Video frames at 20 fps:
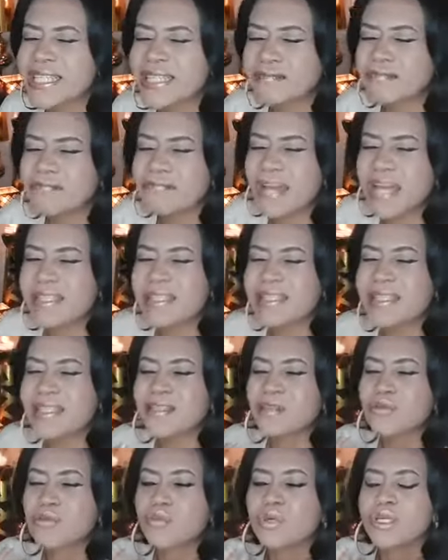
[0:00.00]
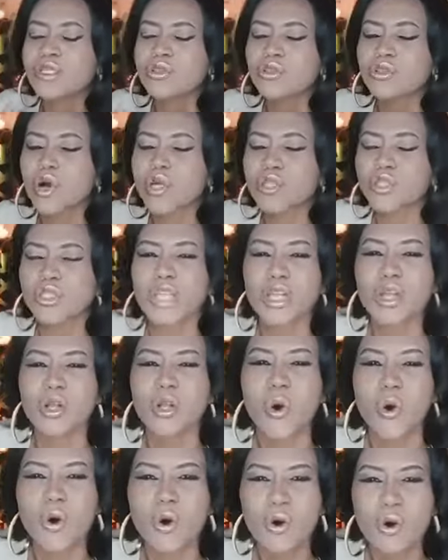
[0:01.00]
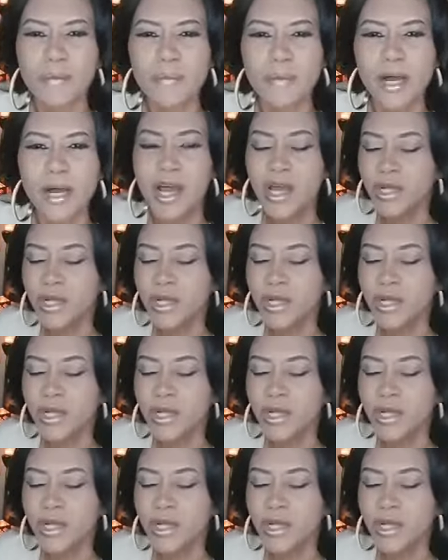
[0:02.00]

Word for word: It messes with your shalom.